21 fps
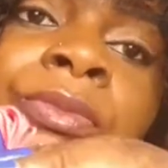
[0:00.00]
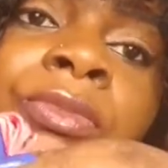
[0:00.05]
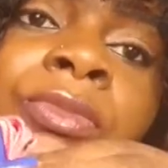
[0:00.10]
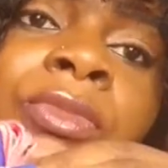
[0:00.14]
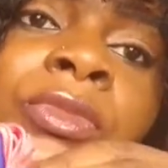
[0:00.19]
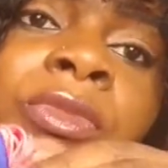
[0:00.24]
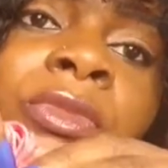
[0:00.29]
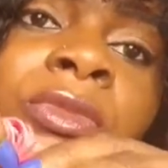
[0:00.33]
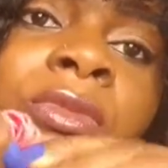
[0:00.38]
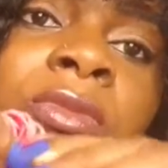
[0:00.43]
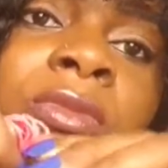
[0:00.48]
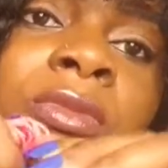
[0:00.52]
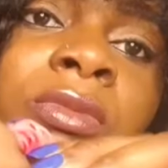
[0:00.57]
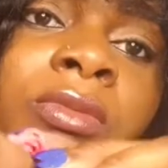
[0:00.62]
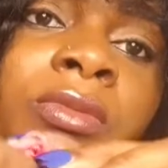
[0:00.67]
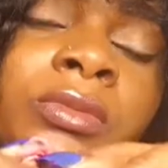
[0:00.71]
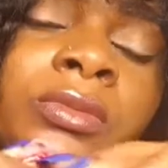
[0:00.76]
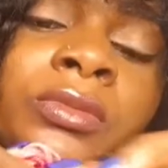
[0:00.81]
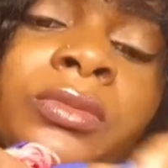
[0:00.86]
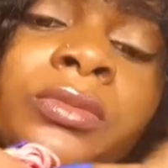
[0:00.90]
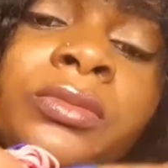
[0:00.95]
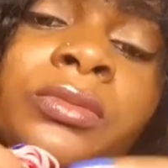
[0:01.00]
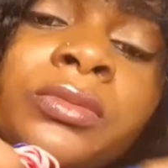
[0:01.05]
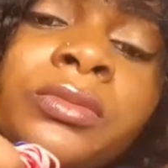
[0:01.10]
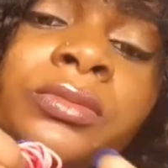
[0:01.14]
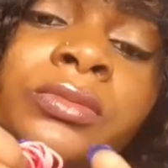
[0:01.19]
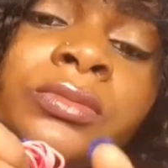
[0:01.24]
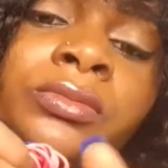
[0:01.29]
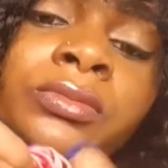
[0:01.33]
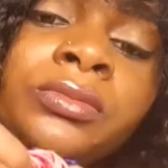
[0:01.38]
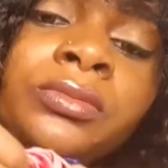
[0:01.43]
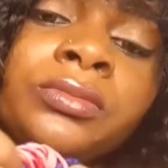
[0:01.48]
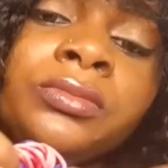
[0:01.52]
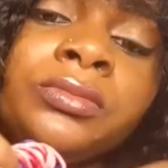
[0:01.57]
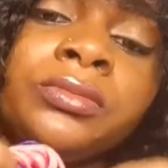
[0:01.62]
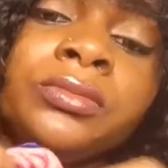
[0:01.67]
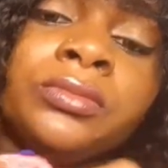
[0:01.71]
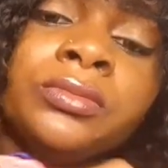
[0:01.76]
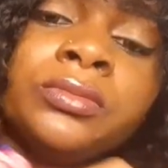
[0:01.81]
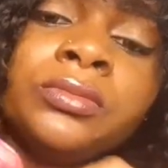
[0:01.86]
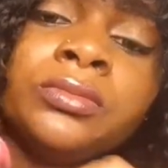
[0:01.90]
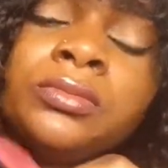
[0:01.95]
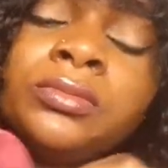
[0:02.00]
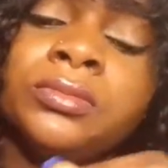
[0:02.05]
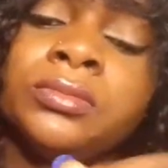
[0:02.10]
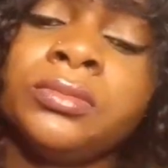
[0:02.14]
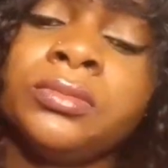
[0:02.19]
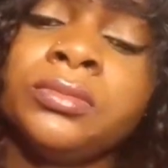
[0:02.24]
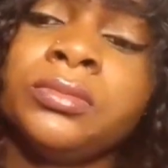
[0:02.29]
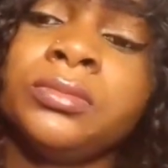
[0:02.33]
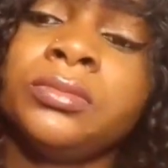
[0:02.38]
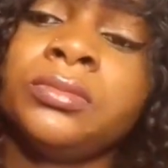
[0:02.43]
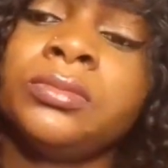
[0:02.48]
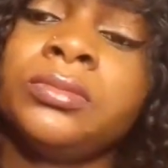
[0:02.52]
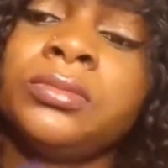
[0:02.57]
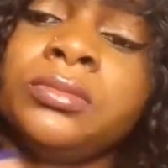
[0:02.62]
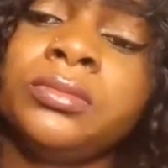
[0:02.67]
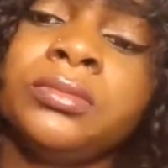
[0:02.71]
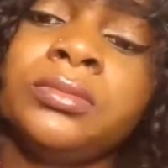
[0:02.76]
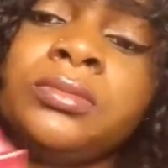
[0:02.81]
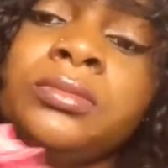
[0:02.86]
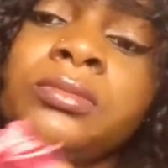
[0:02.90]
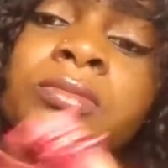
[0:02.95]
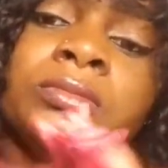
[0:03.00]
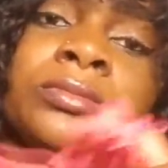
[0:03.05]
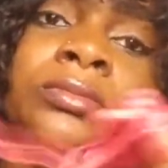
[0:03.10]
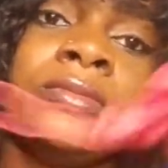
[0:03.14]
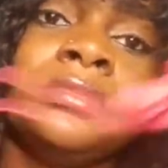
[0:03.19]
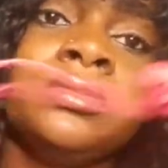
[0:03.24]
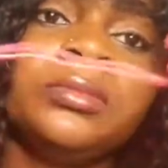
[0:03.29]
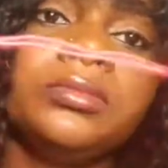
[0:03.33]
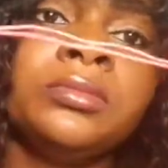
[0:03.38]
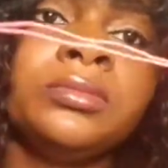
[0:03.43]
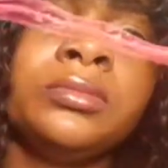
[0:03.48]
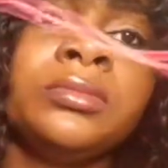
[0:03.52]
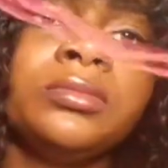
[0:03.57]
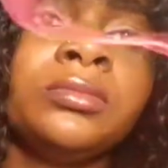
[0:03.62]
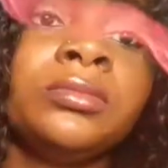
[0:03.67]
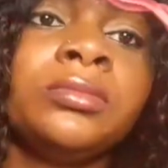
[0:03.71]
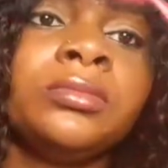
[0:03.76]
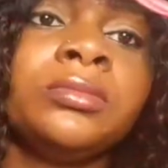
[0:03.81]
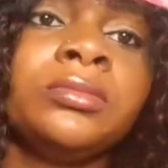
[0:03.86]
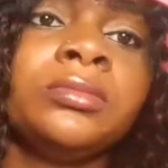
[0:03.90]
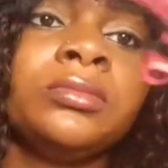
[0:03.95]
No one is speaking in this clip.